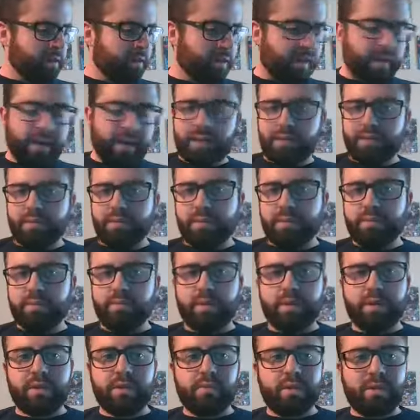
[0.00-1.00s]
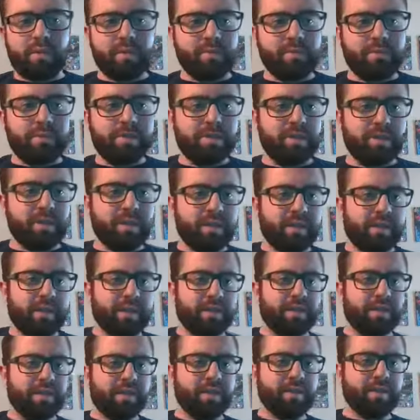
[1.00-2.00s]
All right, everyone. Well, welcome to uh,
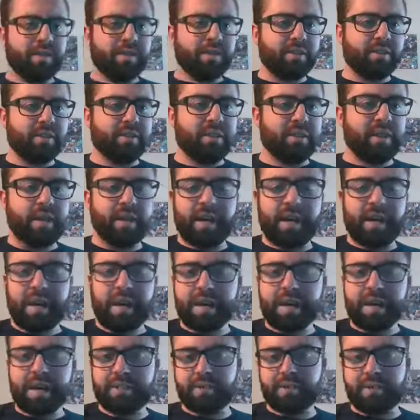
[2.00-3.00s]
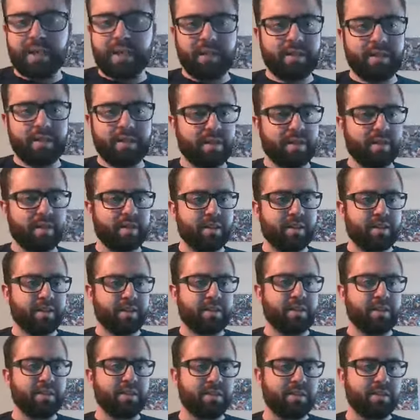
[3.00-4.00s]
another Ask Me Anything uh,
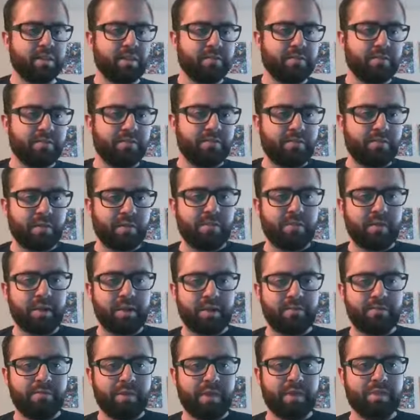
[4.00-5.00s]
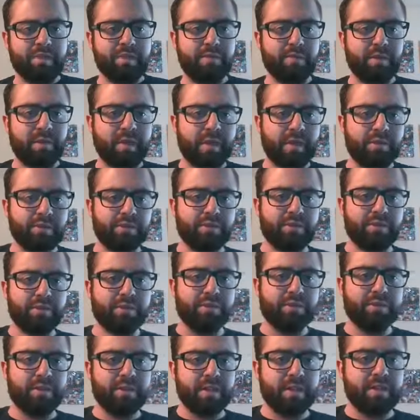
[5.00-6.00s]
edition of from uh, Fantasy Playhouse
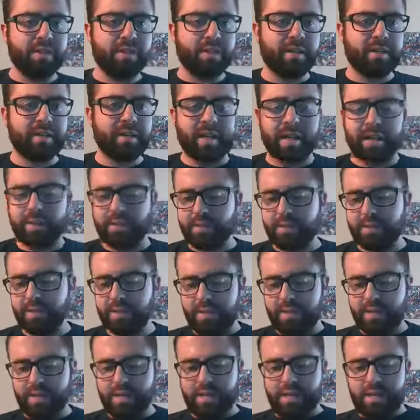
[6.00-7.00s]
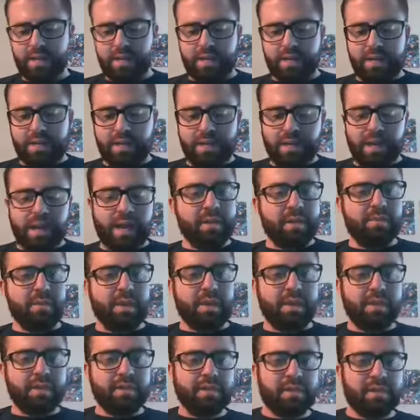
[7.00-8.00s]
Children's Theater and Academy. Uh, I am
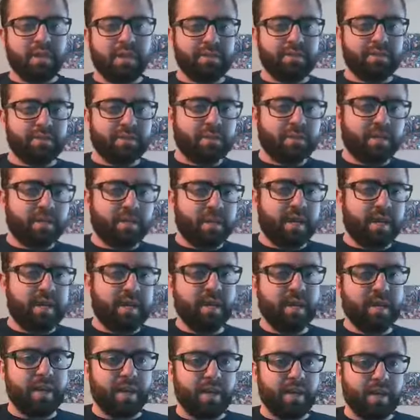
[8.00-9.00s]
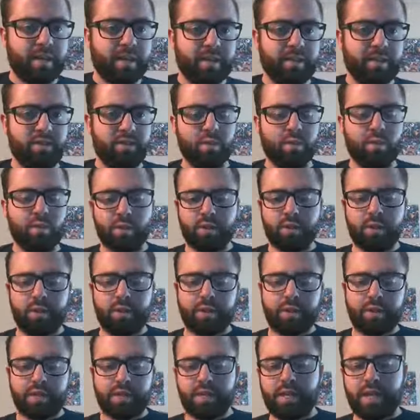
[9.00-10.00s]
Eddie Stalzer. I work
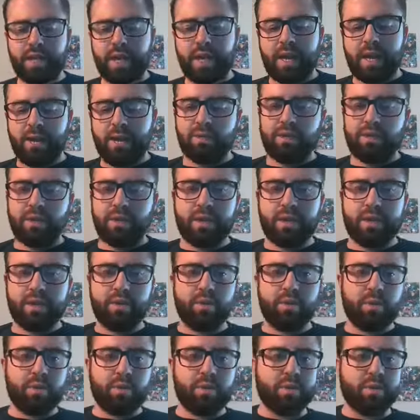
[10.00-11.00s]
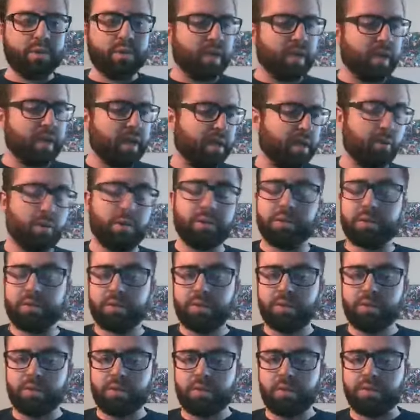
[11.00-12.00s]
at the Walt at Walt
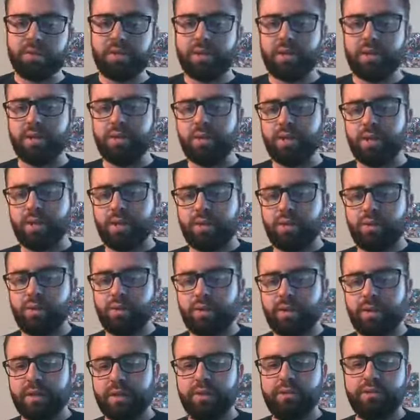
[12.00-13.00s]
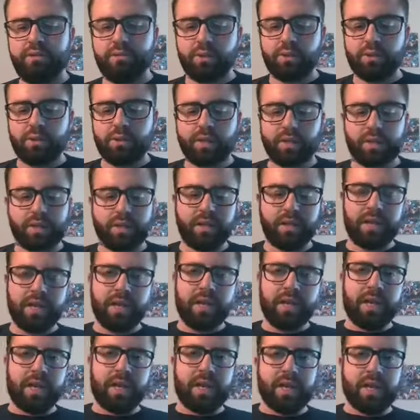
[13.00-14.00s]
Disney World here in Orlando, Florida,
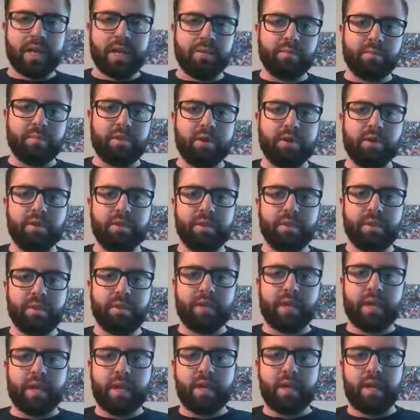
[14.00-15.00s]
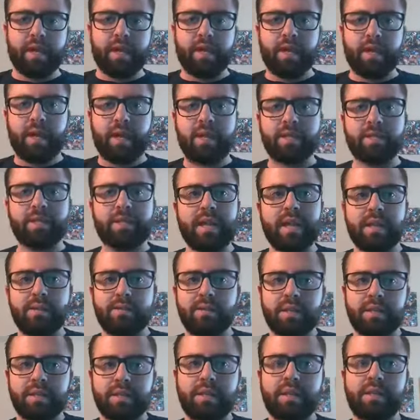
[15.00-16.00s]
and I am currently a
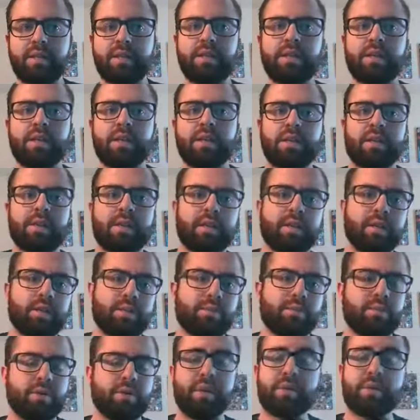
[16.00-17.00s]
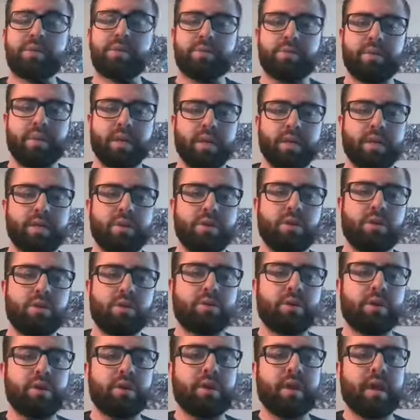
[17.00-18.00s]
entertainment uh, production planner
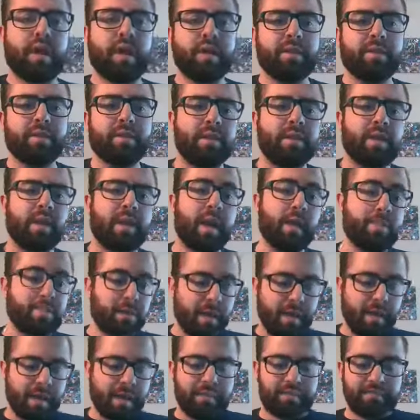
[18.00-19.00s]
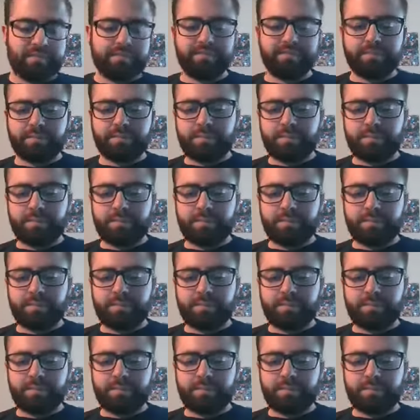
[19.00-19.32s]
over at Epcot.